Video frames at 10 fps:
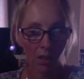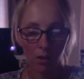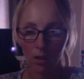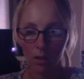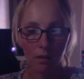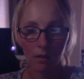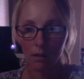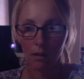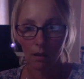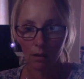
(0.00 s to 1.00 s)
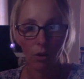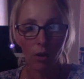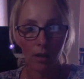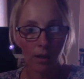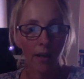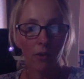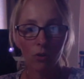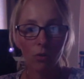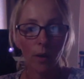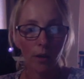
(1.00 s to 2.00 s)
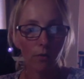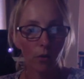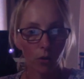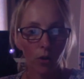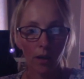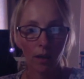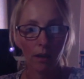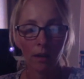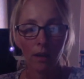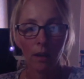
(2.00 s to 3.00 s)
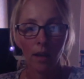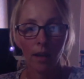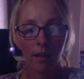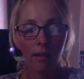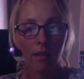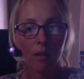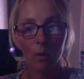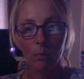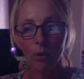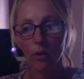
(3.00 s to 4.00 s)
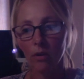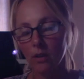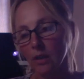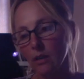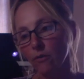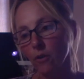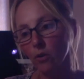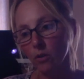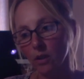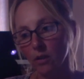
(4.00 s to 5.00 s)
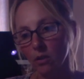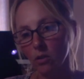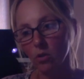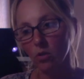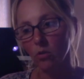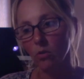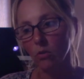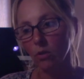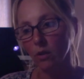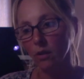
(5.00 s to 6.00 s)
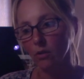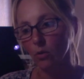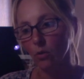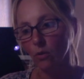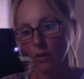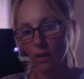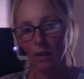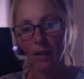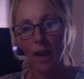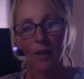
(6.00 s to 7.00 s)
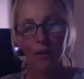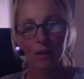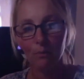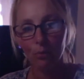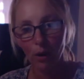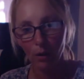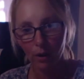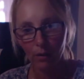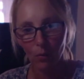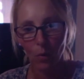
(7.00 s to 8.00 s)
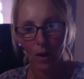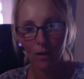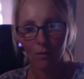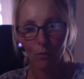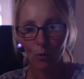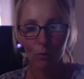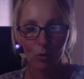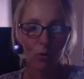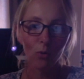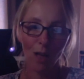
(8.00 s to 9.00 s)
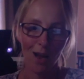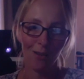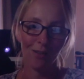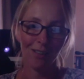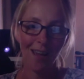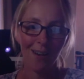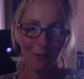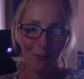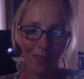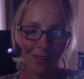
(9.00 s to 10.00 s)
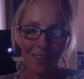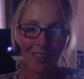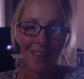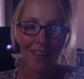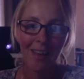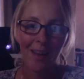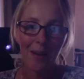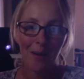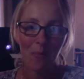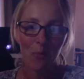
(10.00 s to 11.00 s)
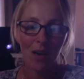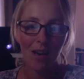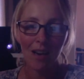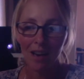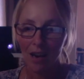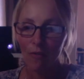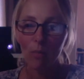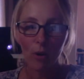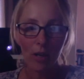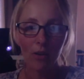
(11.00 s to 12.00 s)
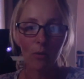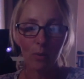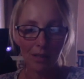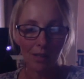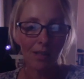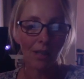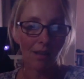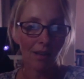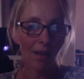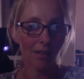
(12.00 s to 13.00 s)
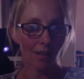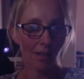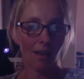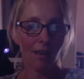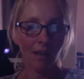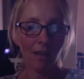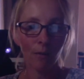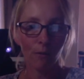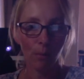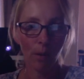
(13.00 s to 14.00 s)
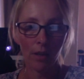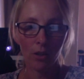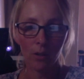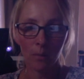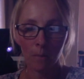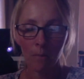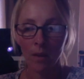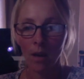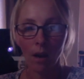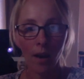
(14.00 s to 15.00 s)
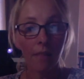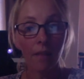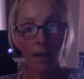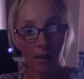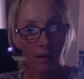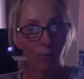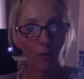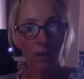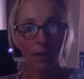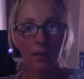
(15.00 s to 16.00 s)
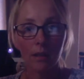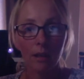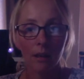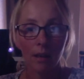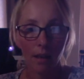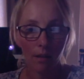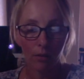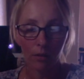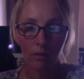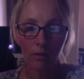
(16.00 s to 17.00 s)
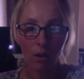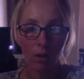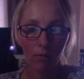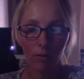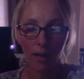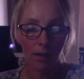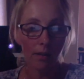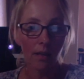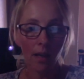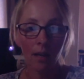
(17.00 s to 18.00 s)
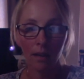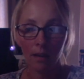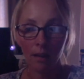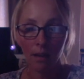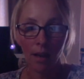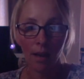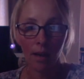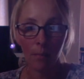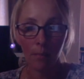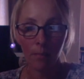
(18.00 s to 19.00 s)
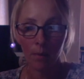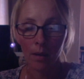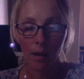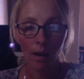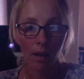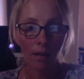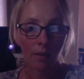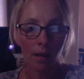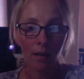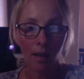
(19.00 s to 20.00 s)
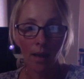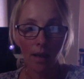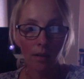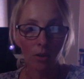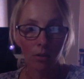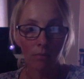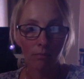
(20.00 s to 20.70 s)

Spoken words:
just not a natural way of learning. And I think that we both defaulted to the little house on the prairie, the one-room schoolhouse kind of feel, where everybody could be sitting there and taking in information at their different level of understanding and age.